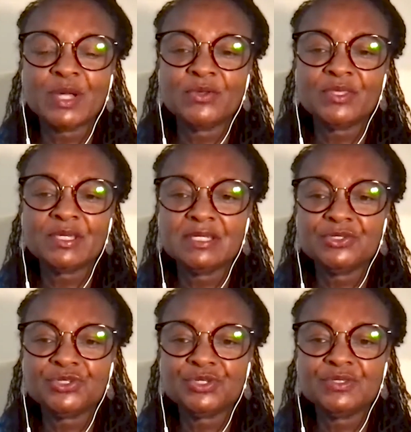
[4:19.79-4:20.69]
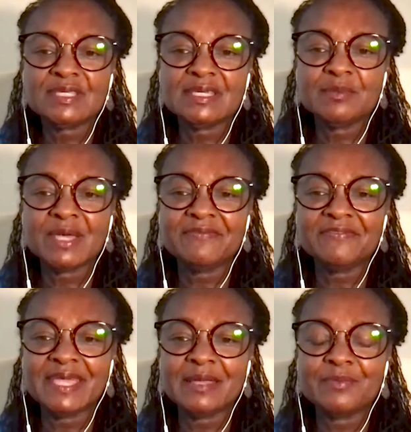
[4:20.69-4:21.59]
health conditions in my
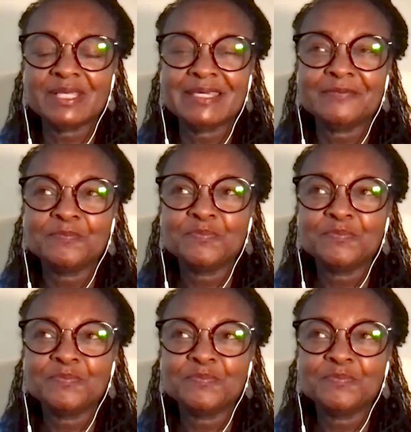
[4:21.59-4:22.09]
family.